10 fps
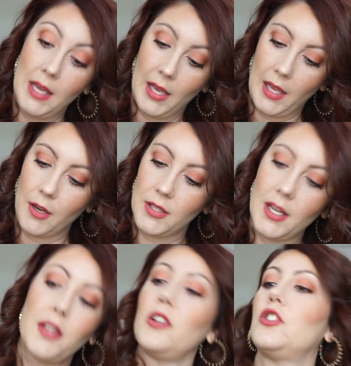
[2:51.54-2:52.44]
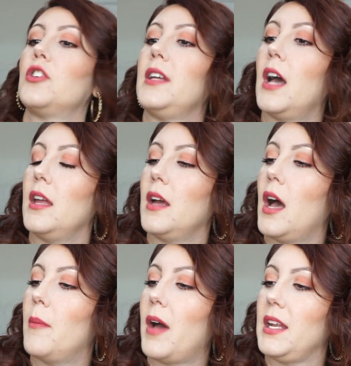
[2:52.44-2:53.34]
Here's another Tree Hut
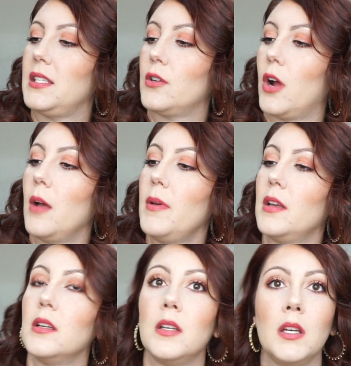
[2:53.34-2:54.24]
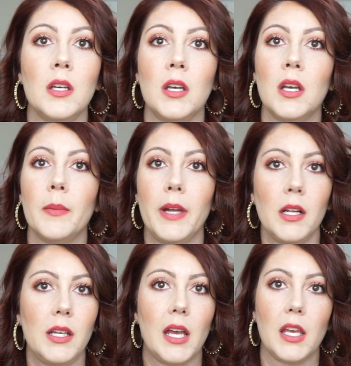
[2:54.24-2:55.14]
body scrub.
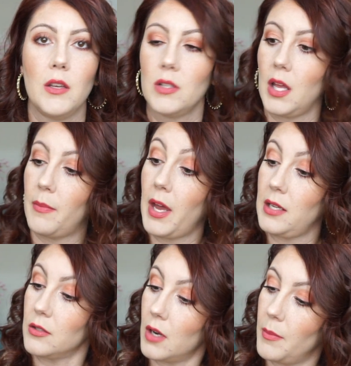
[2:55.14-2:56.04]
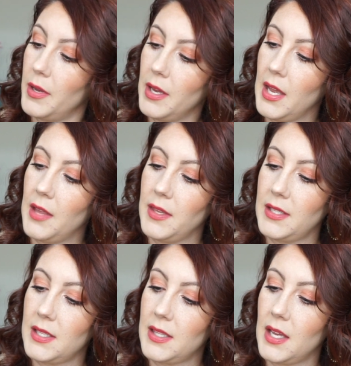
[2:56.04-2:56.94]
Apparently I use a lot of body scrub. This
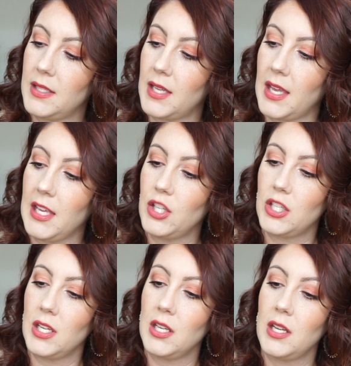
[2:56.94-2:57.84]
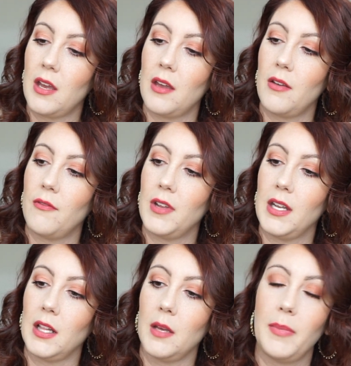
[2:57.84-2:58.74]
is the Tahitian
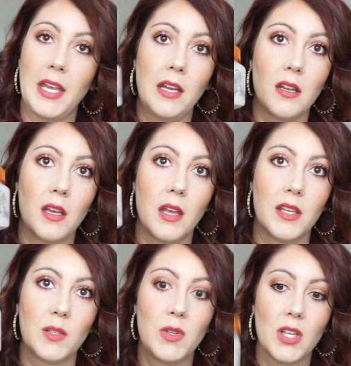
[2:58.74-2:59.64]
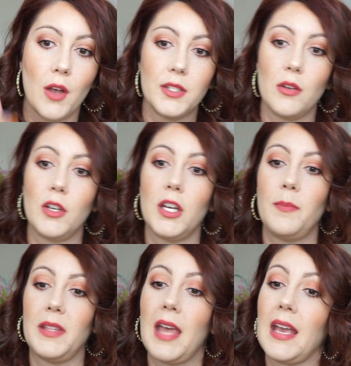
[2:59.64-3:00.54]
Vanilla Bean. This one's also good,
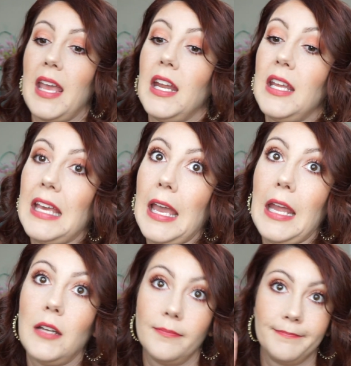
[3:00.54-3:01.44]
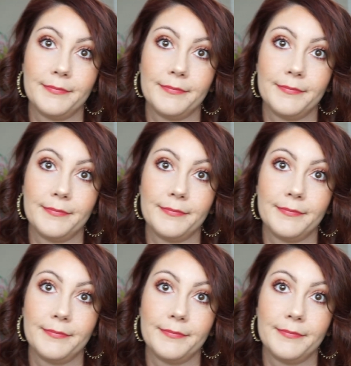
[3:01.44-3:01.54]
but that candy cane,